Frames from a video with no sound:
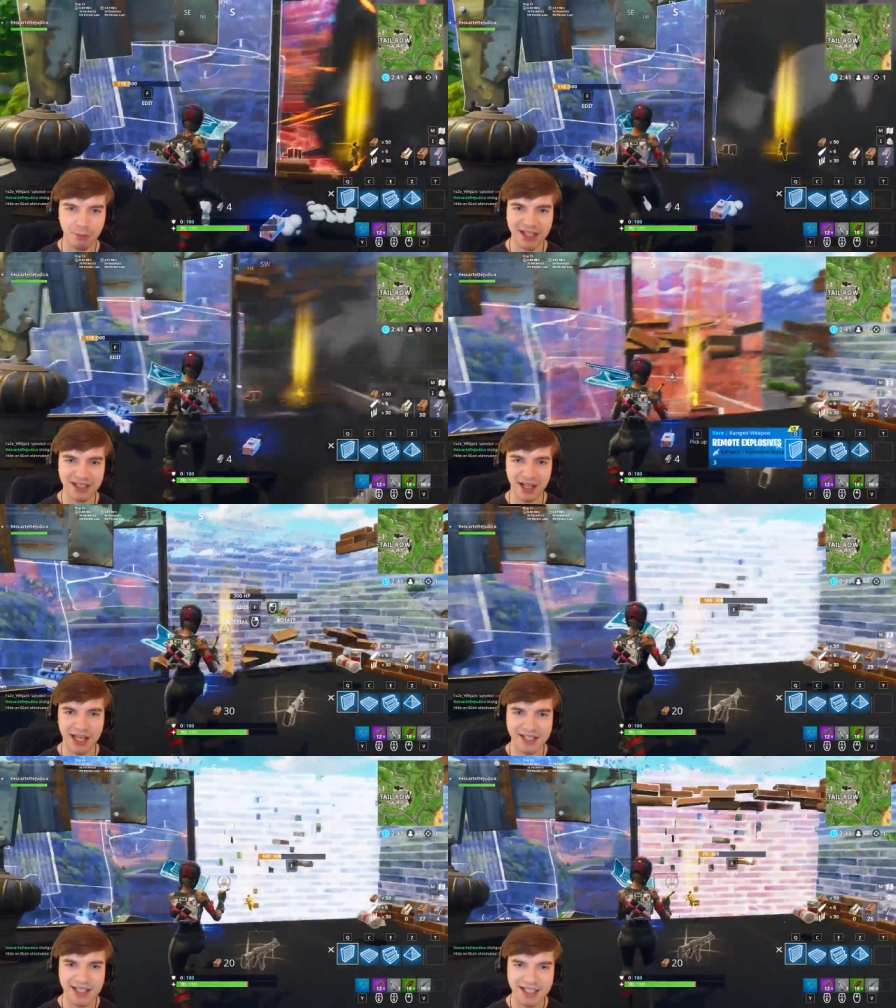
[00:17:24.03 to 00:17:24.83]
Nope, that's not
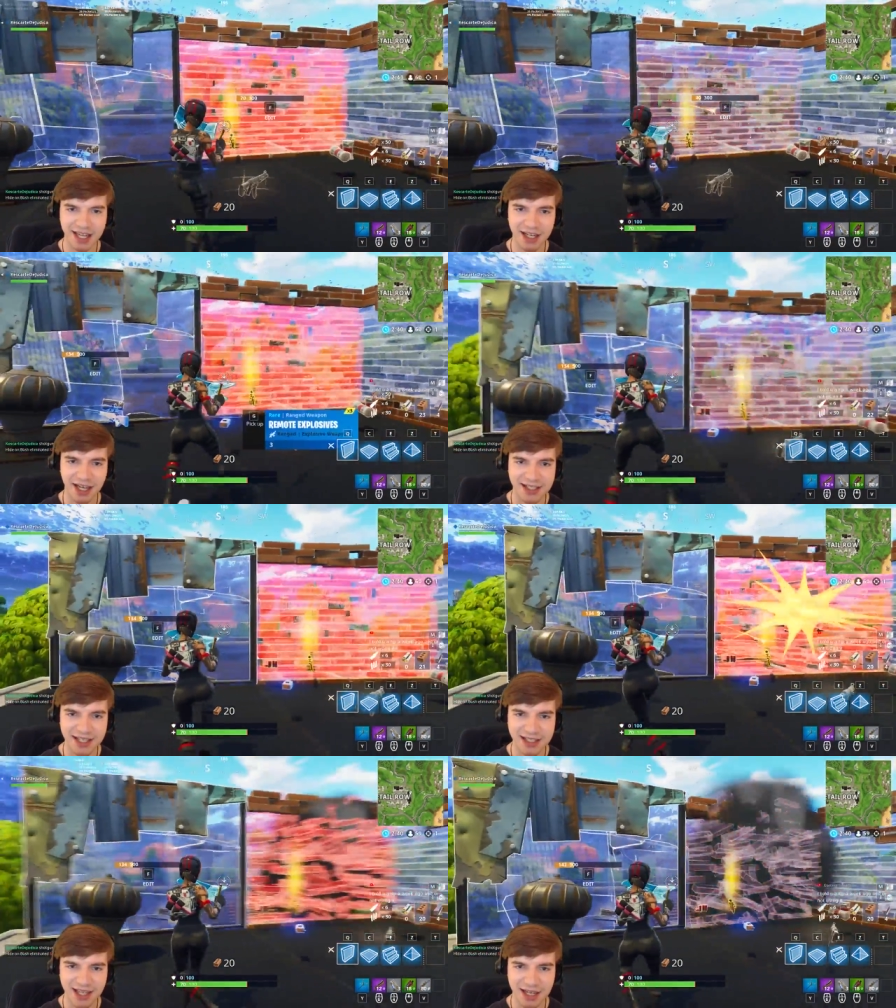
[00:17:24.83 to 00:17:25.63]
nice. That's not nice.
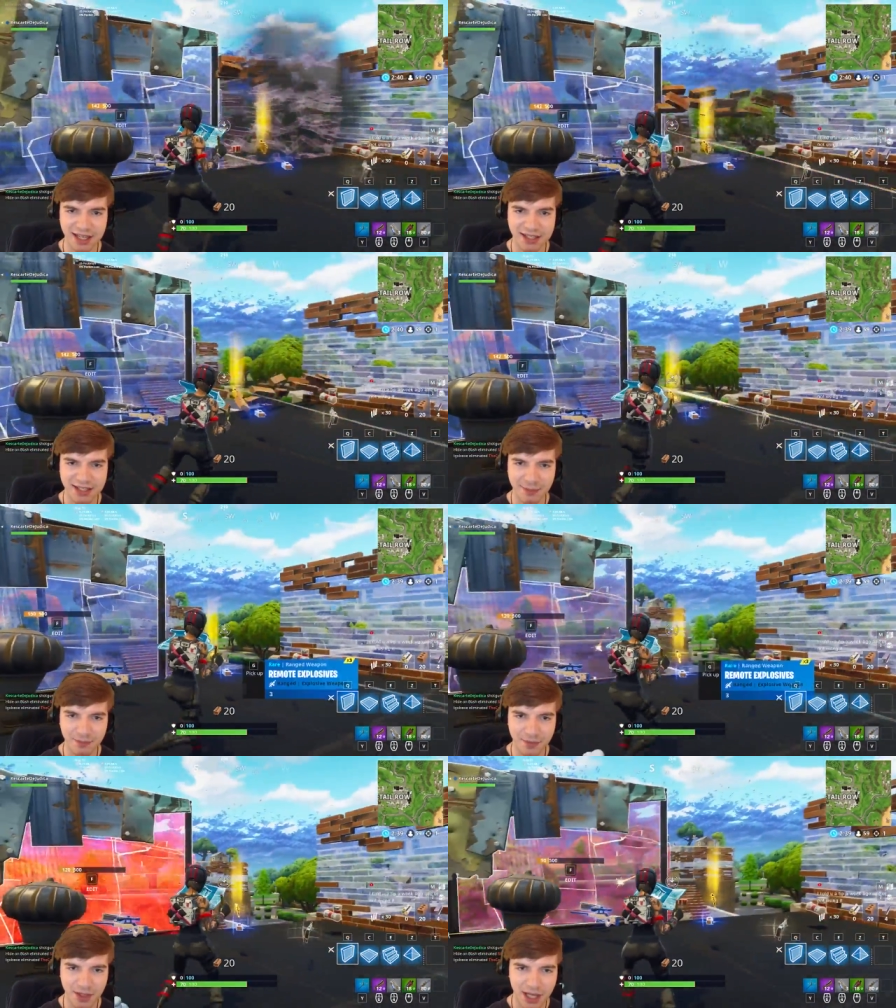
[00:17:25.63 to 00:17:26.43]
That's not nice.
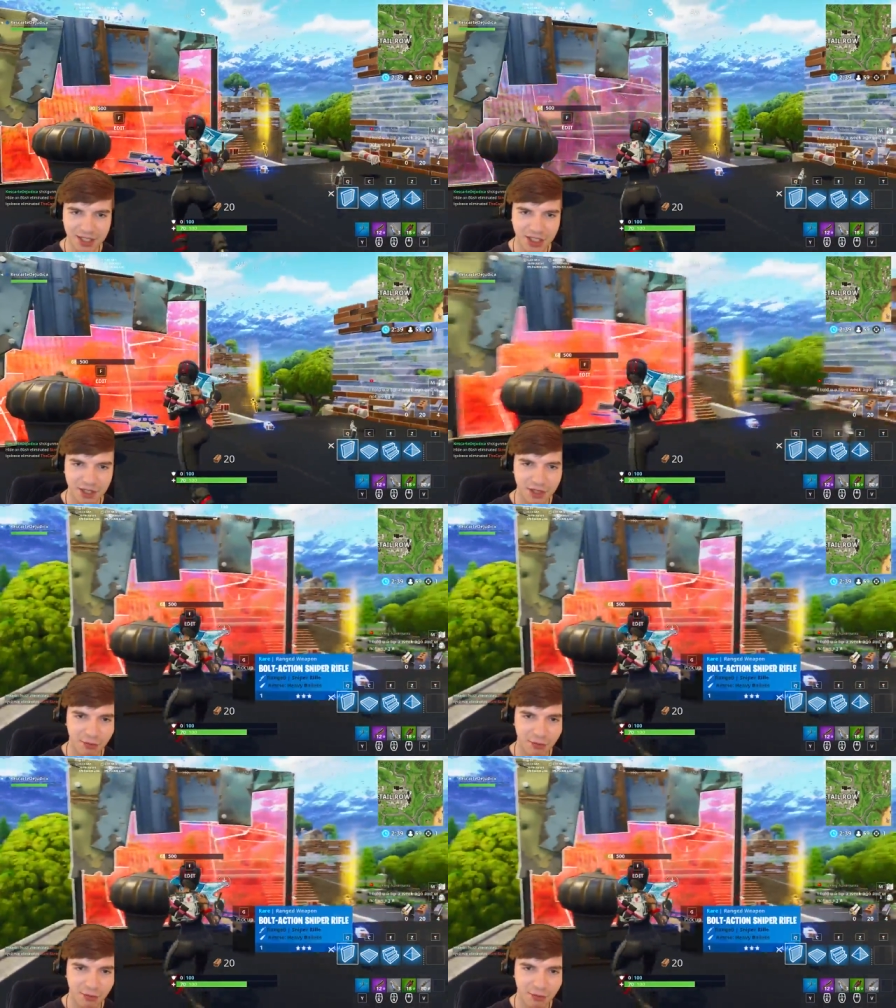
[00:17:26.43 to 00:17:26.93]
I should have